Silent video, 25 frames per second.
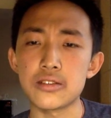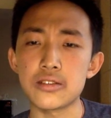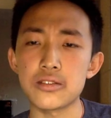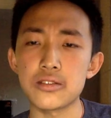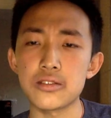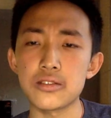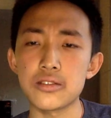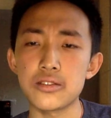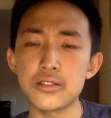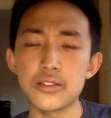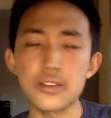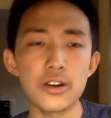
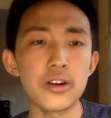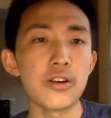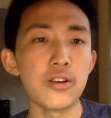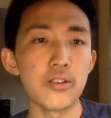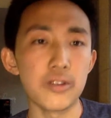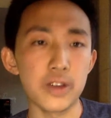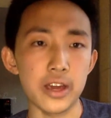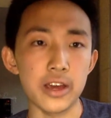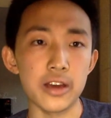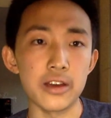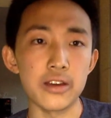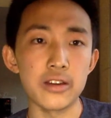they're
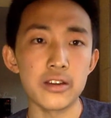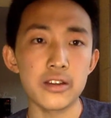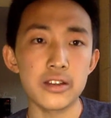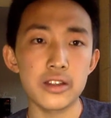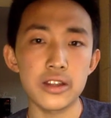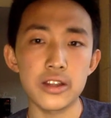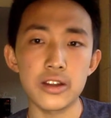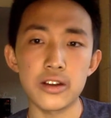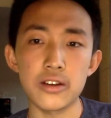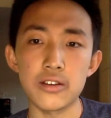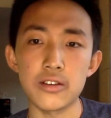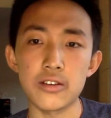okay.
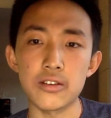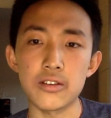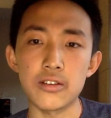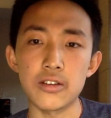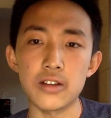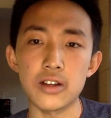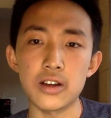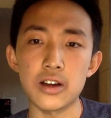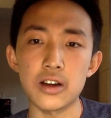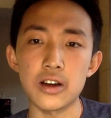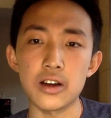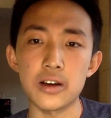They're
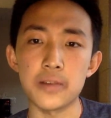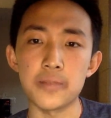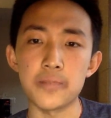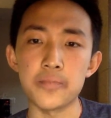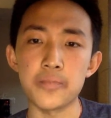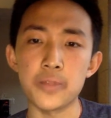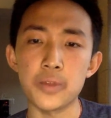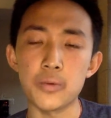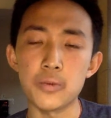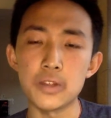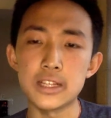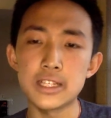
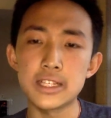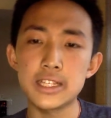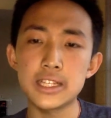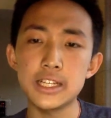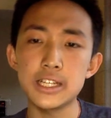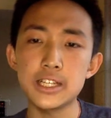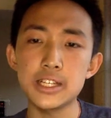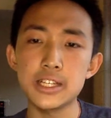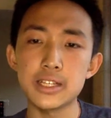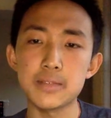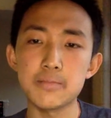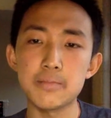when the
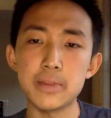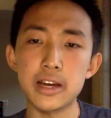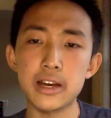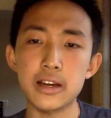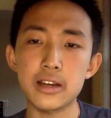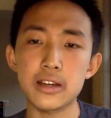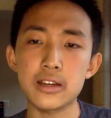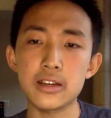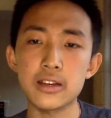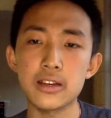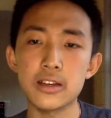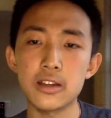CG is
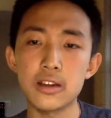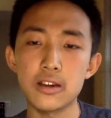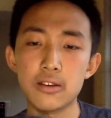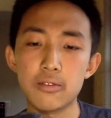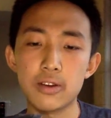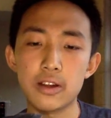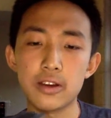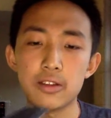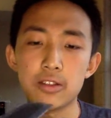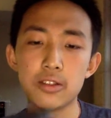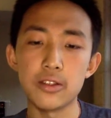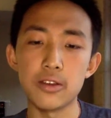back
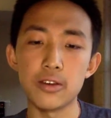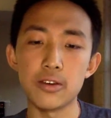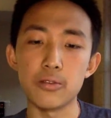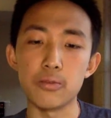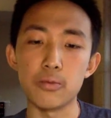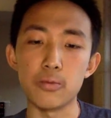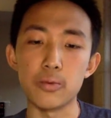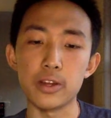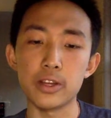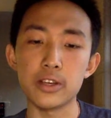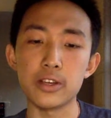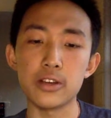around the
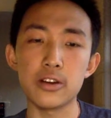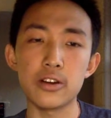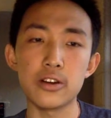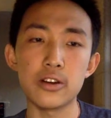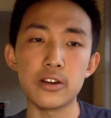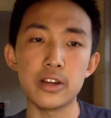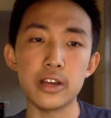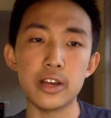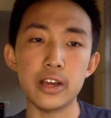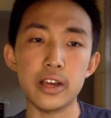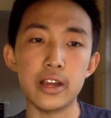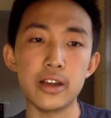wing
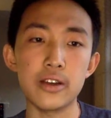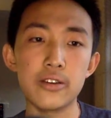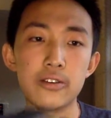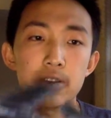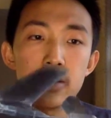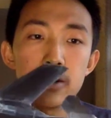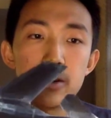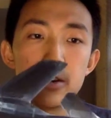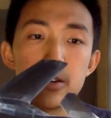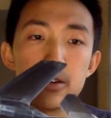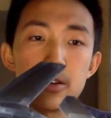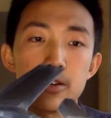guard
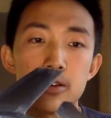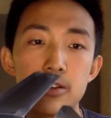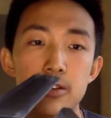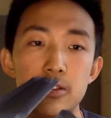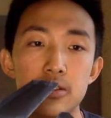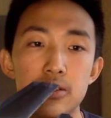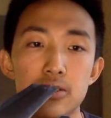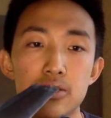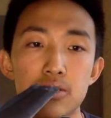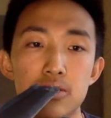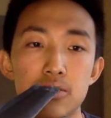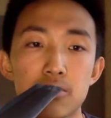area,
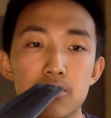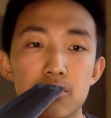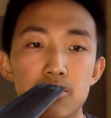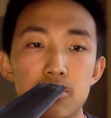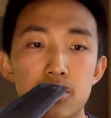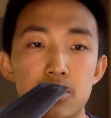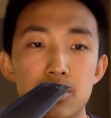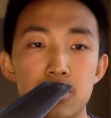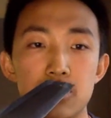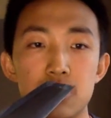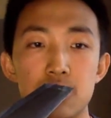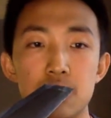so
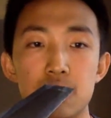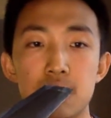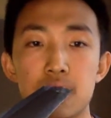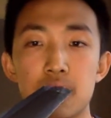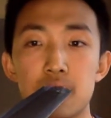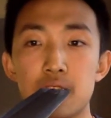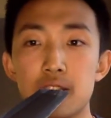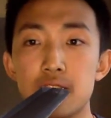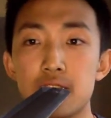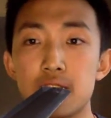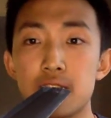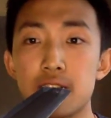which is
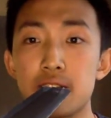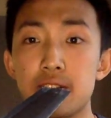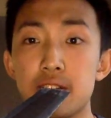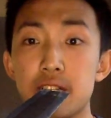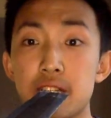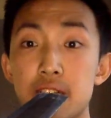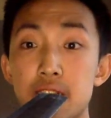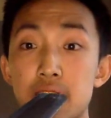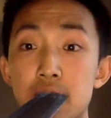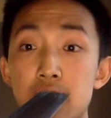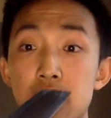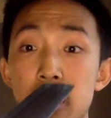around this
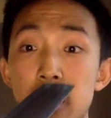area,